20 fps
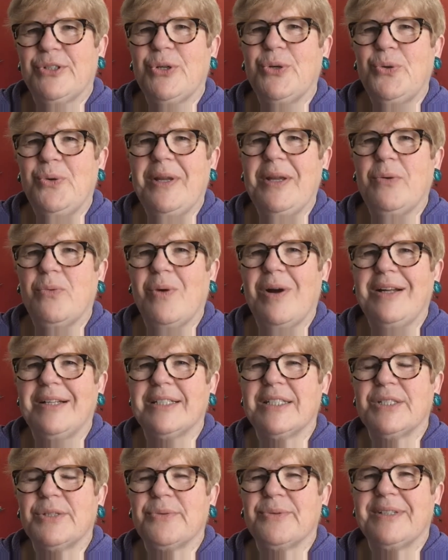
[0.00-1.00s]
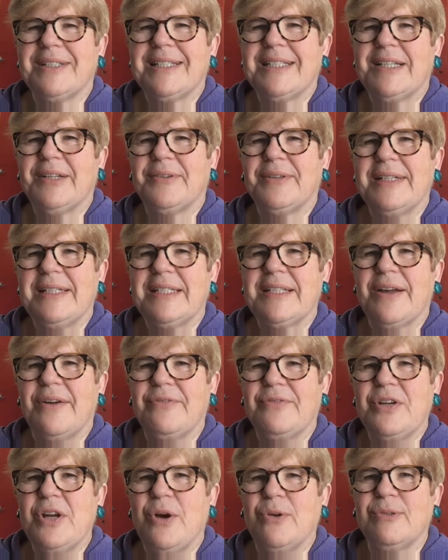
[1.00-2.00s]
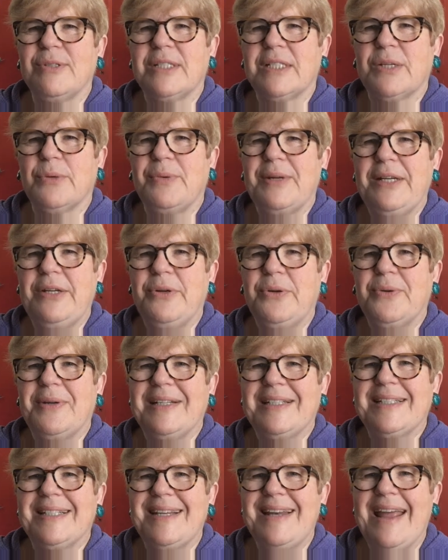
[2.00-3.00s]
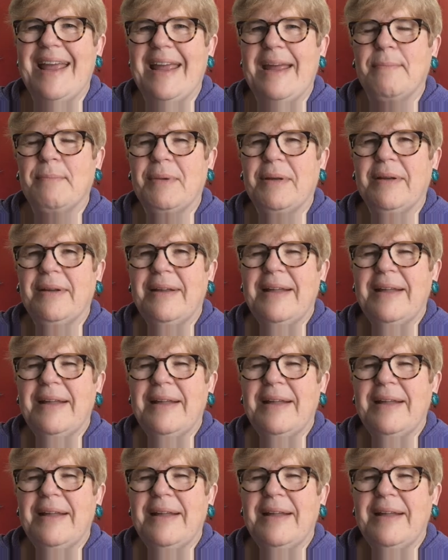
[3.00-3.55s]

who he was through a series of notes, so we knew his name.